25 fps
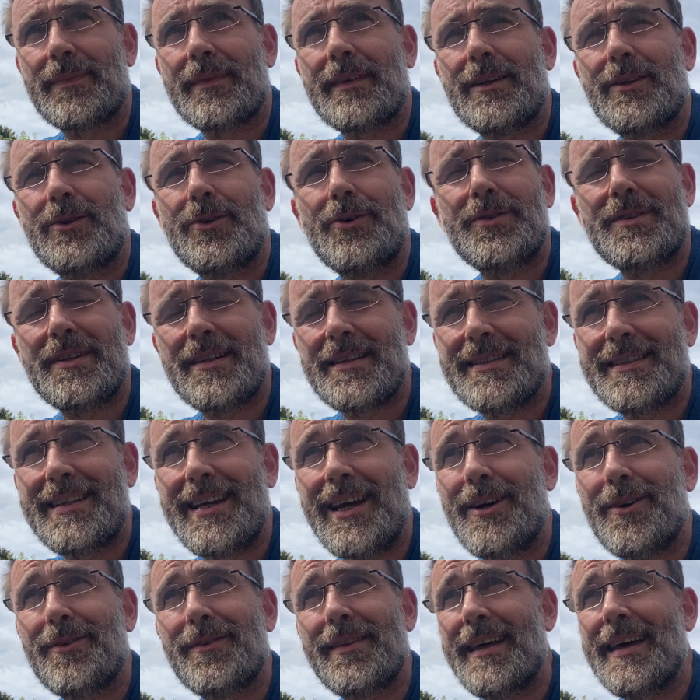or just
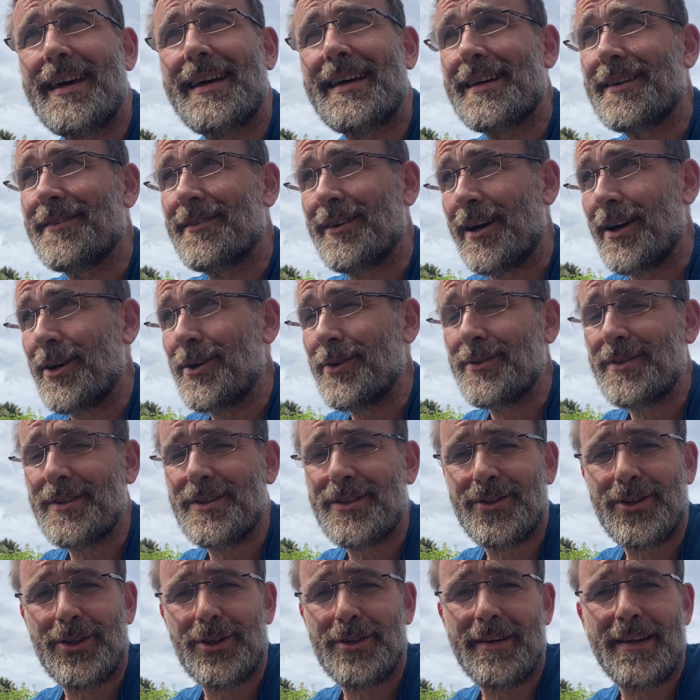tell their own
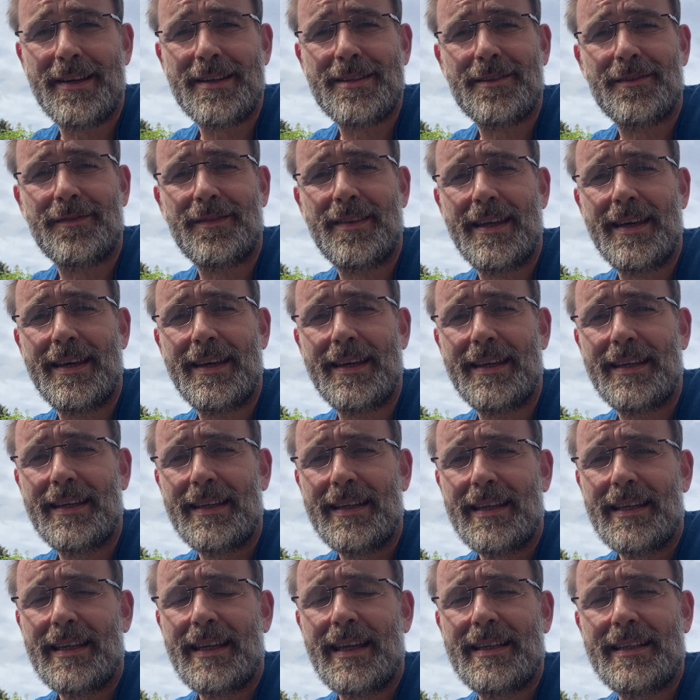stories of their
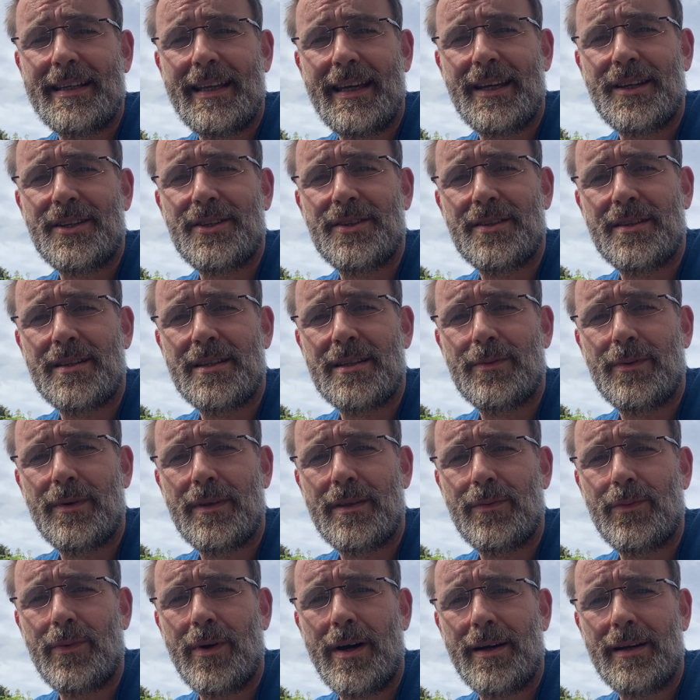connections
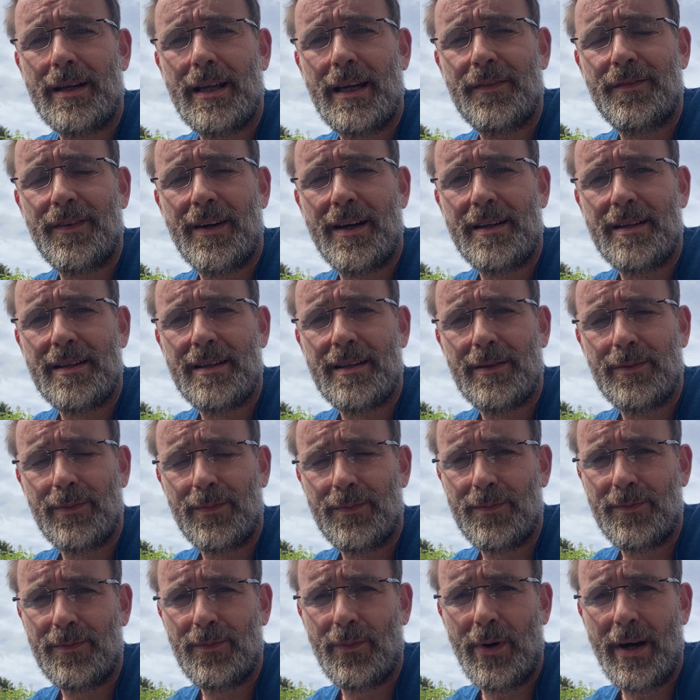with wildlife under the
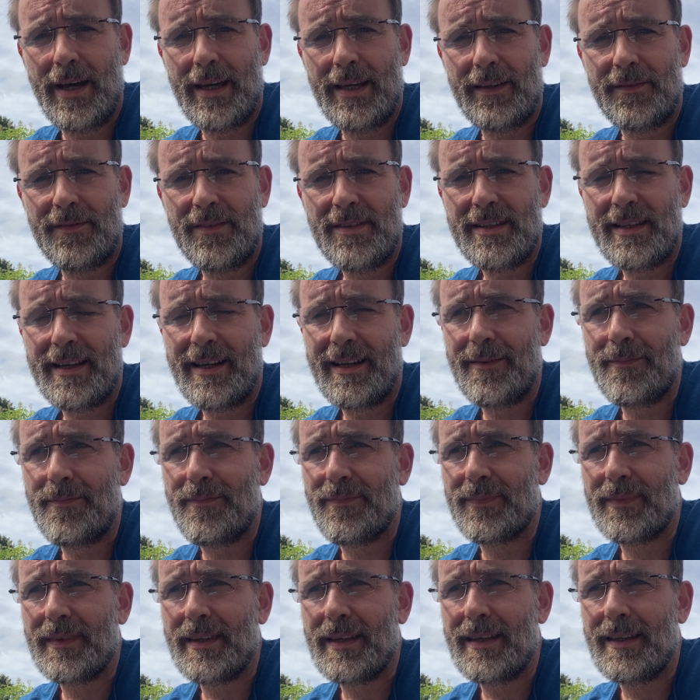waves.
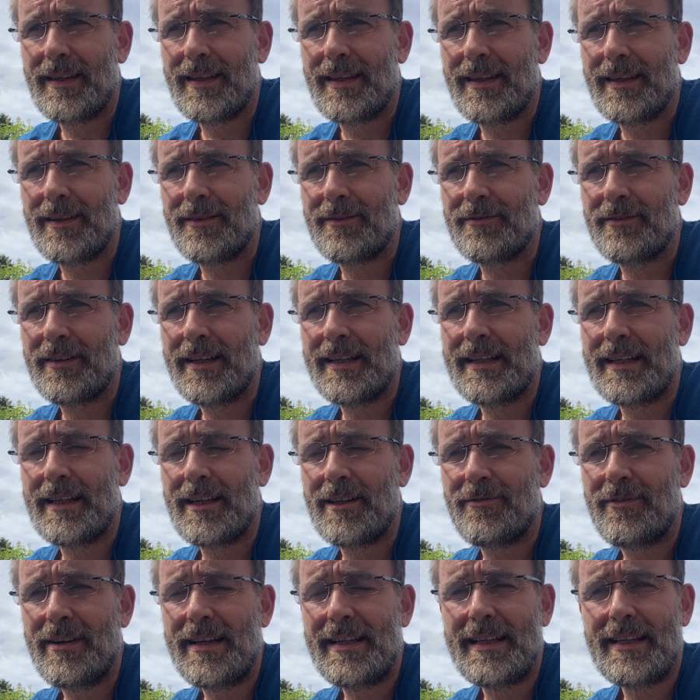It
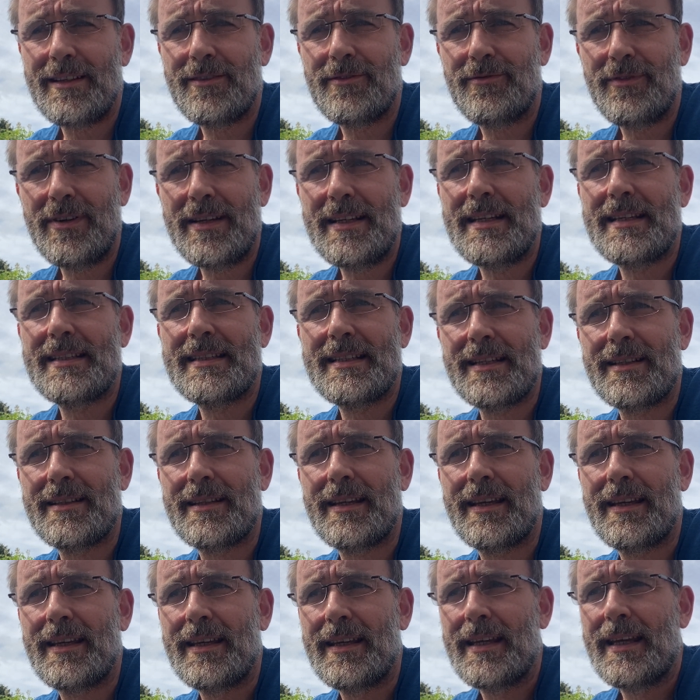really did
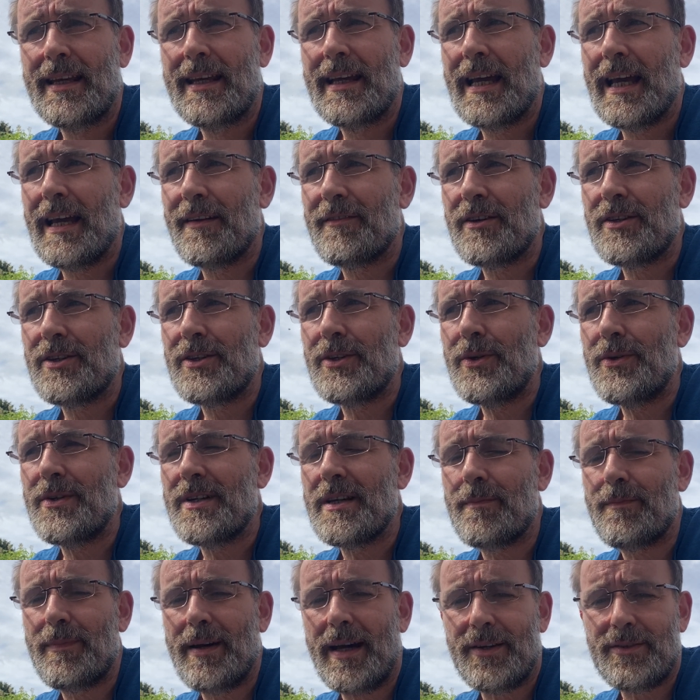have a huge
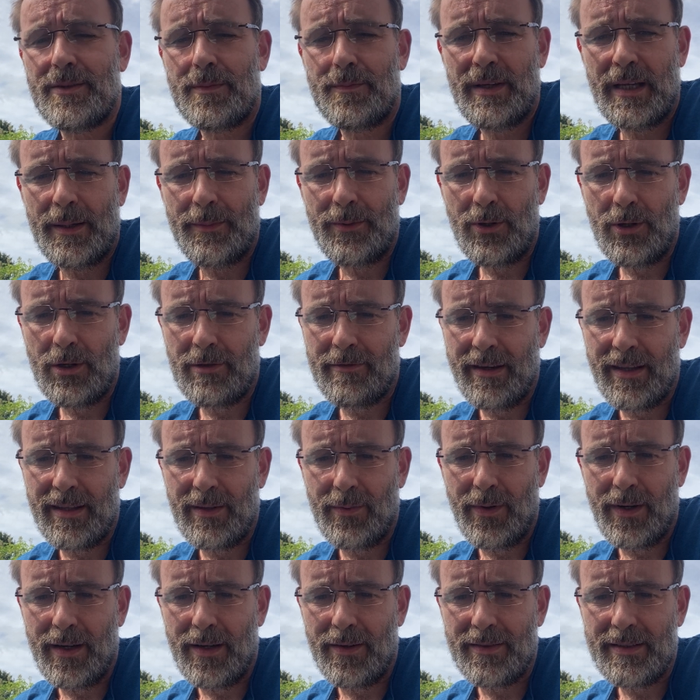impact on people all around the
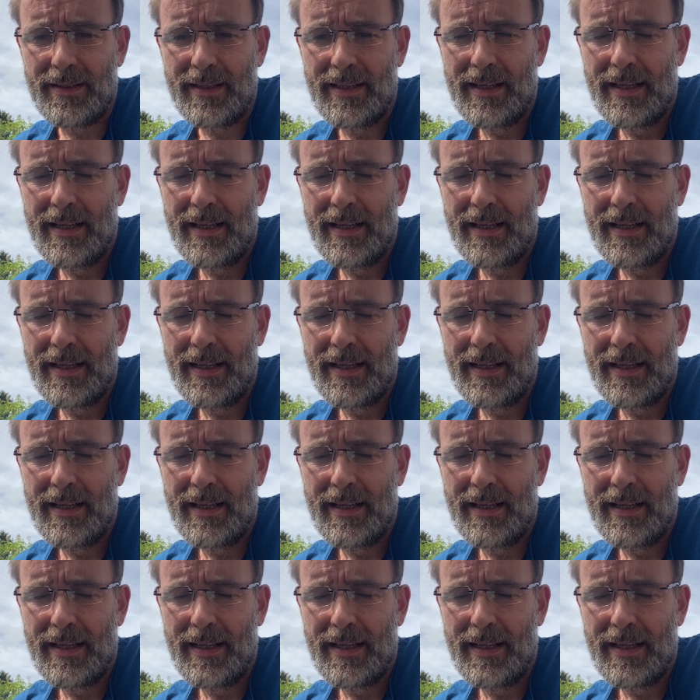world.